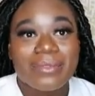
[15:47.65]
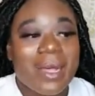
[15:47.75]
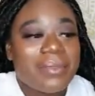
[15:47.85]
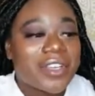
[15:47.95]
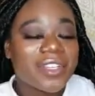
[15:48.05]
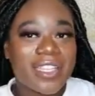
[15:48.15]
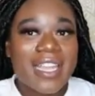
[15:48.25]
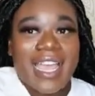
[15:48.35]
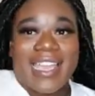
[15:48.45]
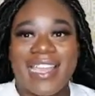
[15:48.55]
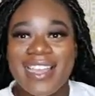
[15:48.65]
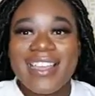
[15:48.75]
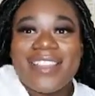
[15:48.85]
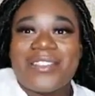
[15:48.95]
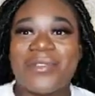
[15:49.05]
So I'm literally, like,
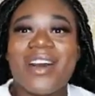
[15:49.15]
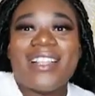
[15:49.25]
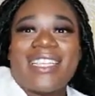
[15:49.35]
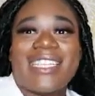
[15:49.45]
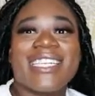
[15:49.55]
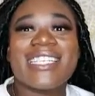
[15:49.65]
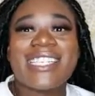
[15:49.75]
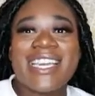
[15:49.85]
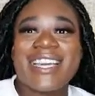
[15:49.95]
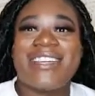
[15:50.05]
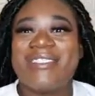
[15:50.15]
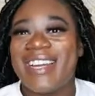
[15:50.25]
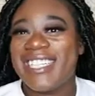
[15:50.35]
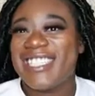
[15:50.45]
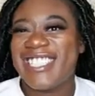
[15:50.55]
doing all of this, getting
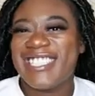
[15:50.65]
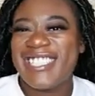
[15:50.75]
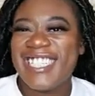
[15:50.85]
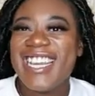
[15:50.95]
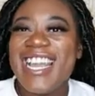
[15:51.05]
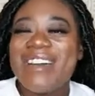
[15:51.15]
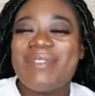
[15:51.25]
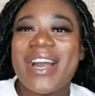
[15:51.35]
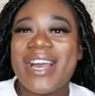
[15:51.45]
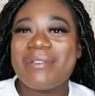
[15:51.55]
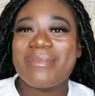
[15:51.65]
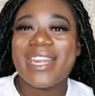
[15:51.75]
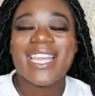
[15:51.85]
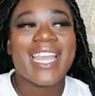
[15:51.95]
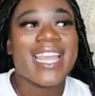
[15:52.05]
my shoulder, my arm
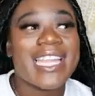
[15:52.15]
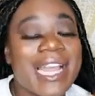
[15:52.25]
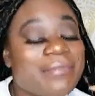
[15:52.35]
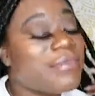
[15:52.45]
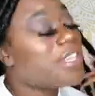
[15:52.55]
ready, and I'm